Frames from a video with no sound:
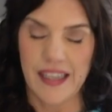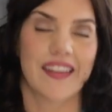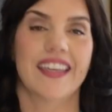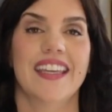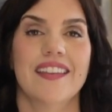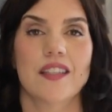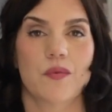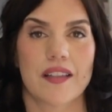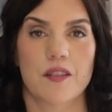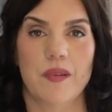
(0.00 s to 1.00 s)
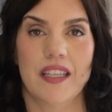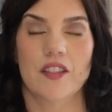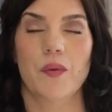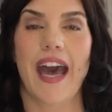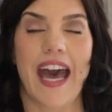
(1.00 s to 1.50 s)
The key to this recipe is
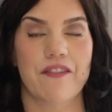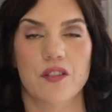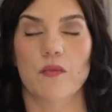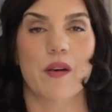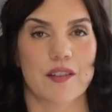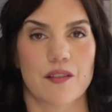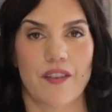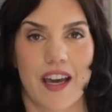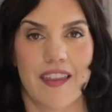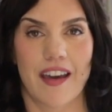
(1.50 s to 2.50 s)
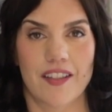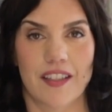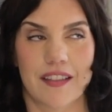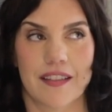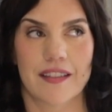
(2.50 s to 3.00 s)
you have to emulsify the onions,